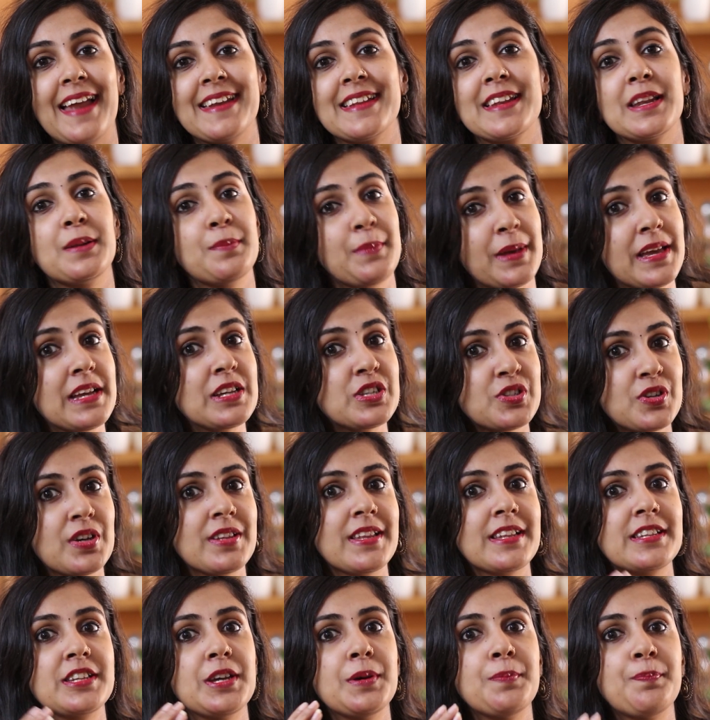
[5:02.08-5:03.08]
and it'll make sure
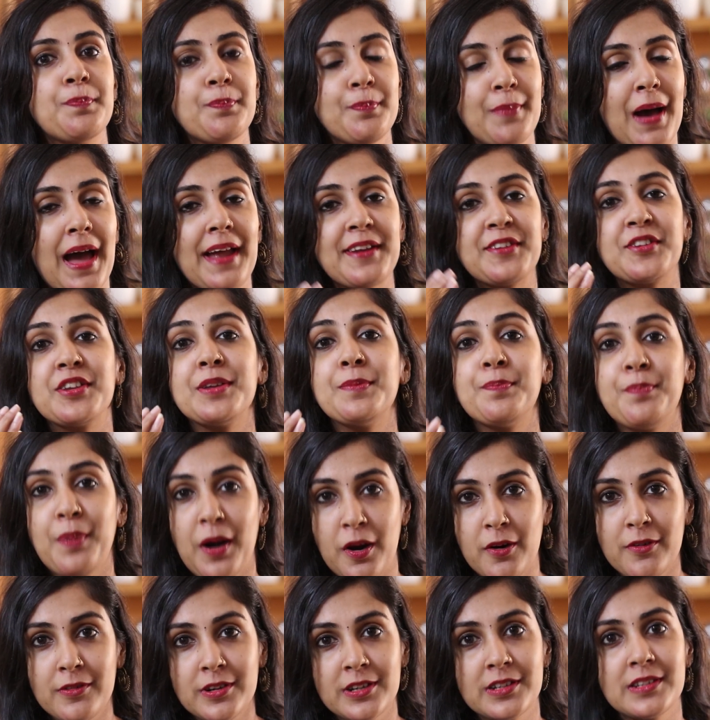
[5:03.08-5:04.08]
that your battery
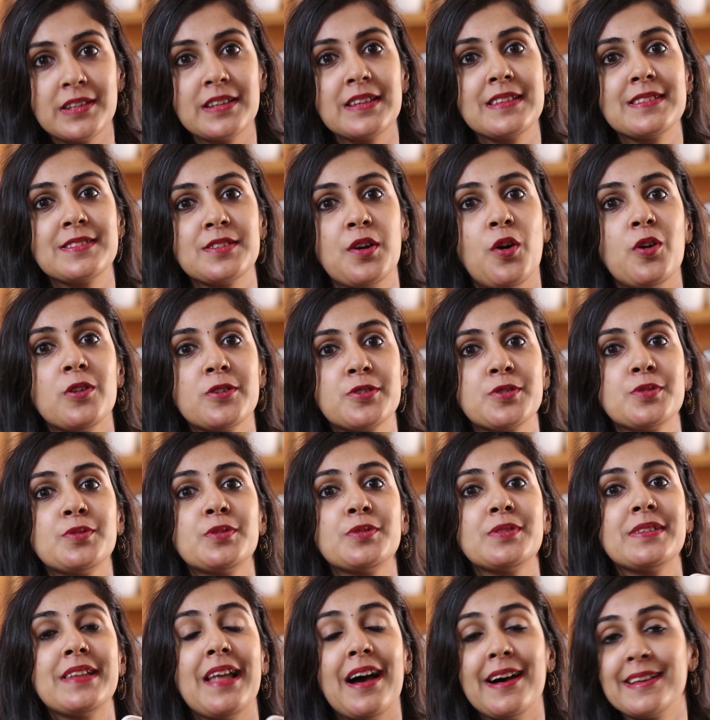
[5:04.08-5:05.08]
power is
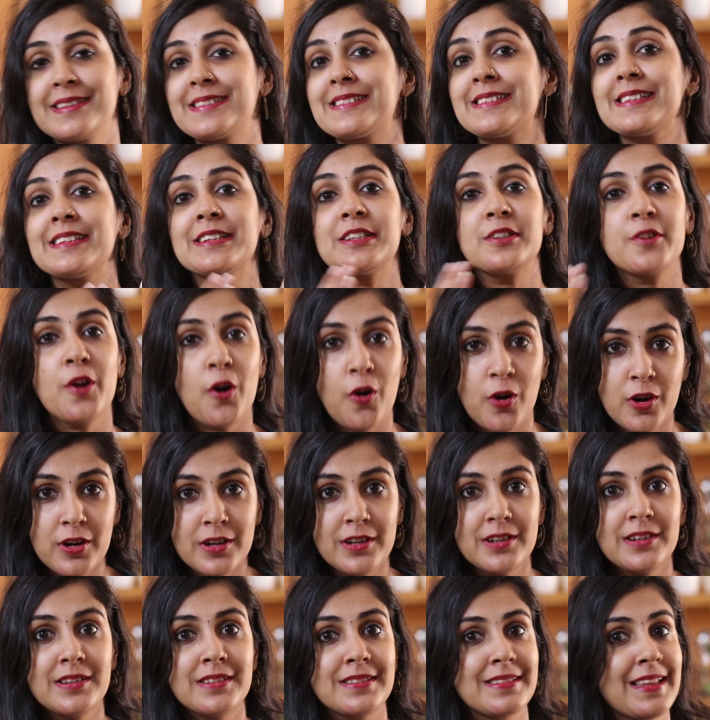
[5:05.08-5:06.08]
also lasting
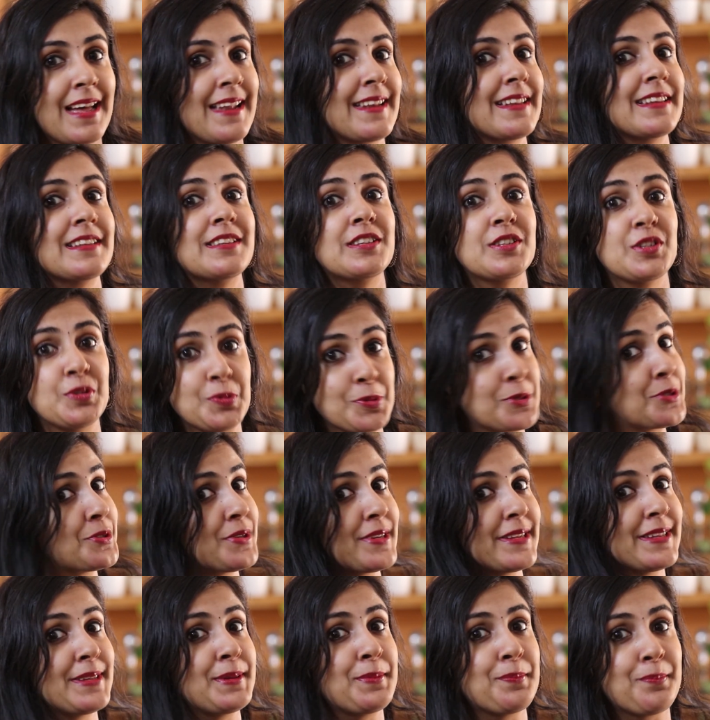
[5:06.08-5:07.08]
longer than it
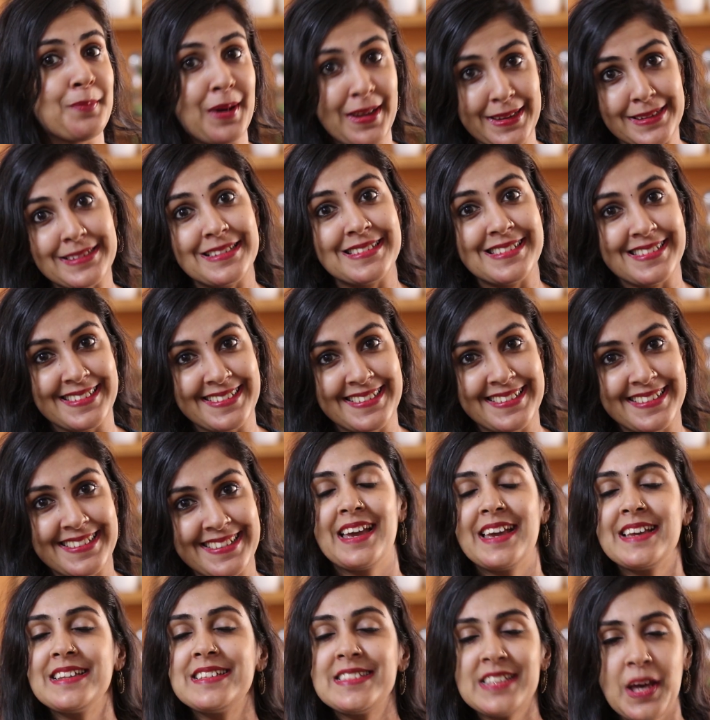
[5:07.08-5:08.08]
usually might.
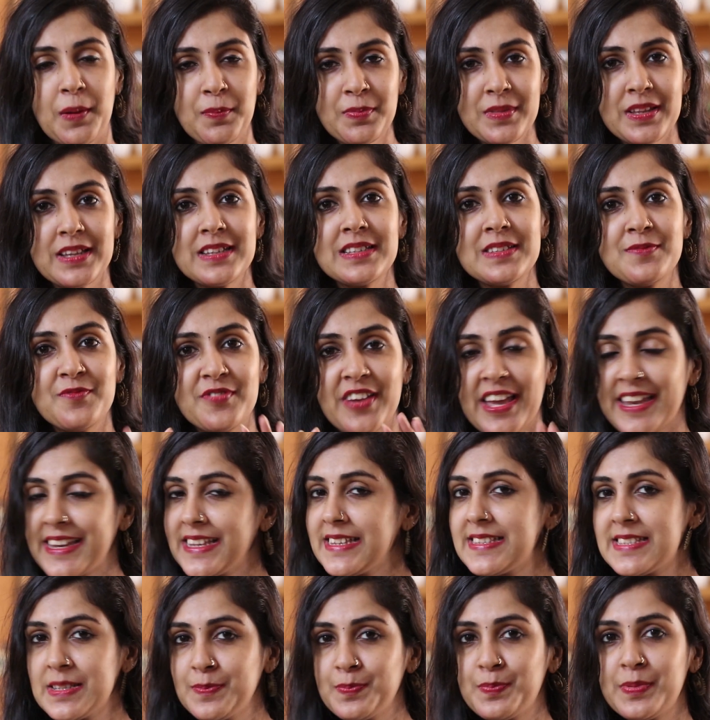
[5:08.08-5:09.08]
It's something
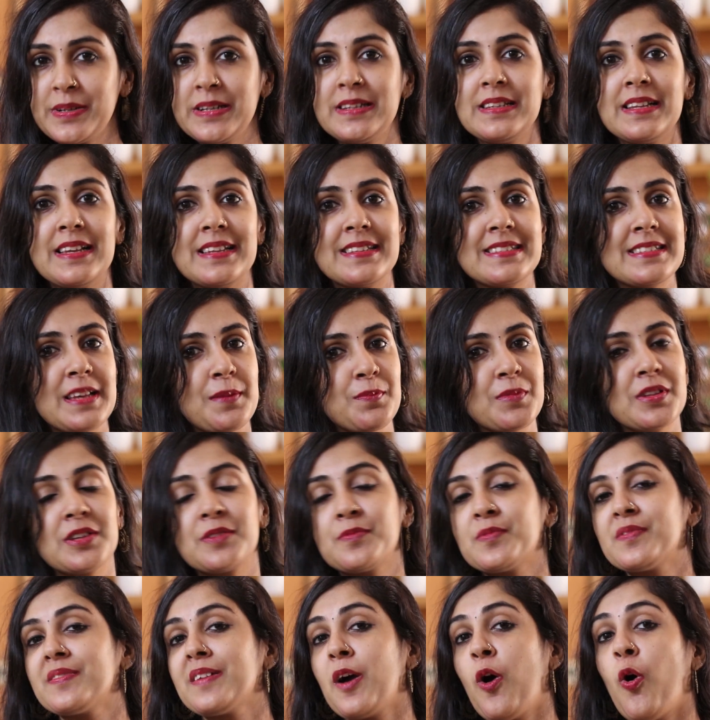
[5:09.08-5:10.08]
very simple and
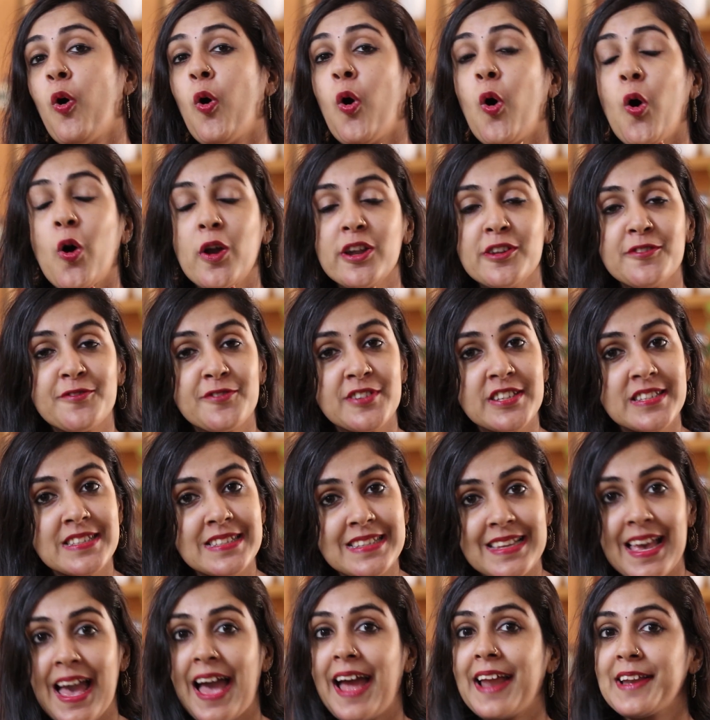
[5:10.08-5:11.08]
something all of us
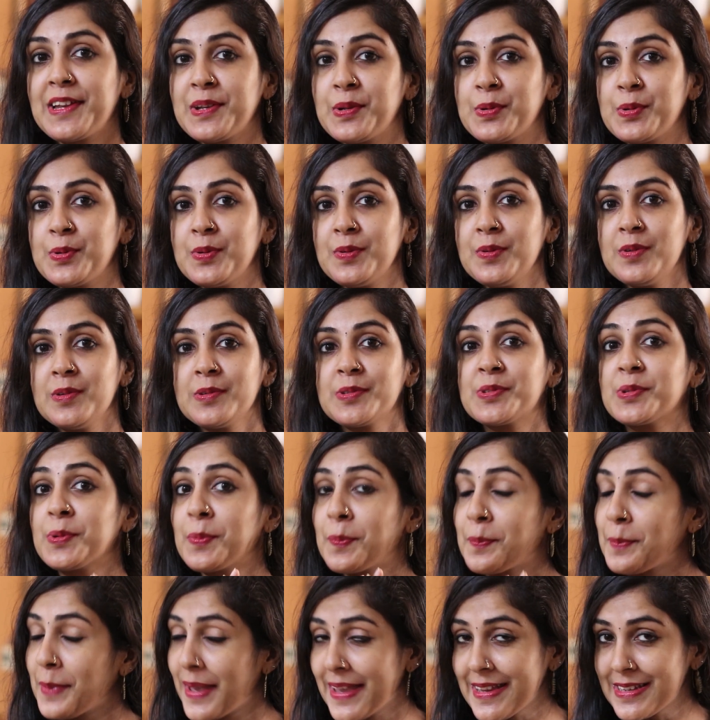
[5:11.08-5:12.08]
can do,
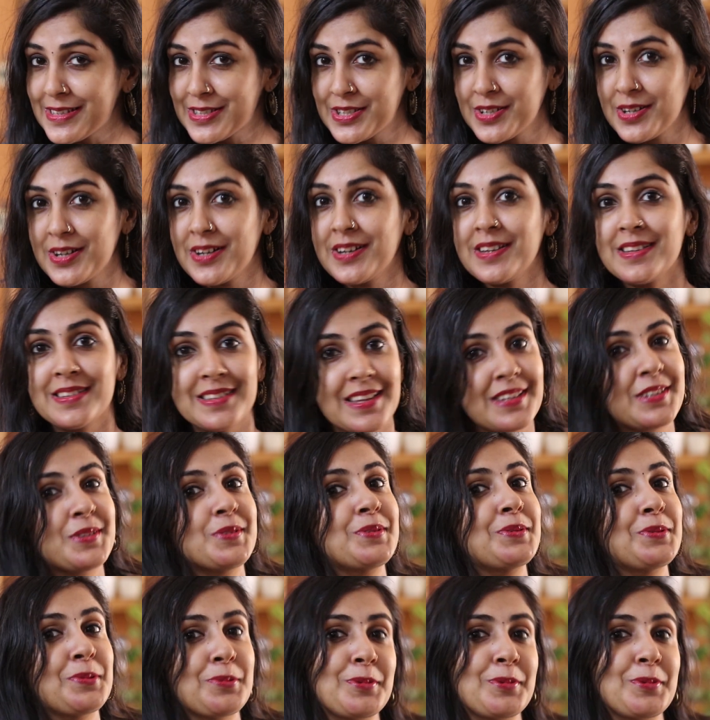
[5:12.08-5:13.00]
so make sure that you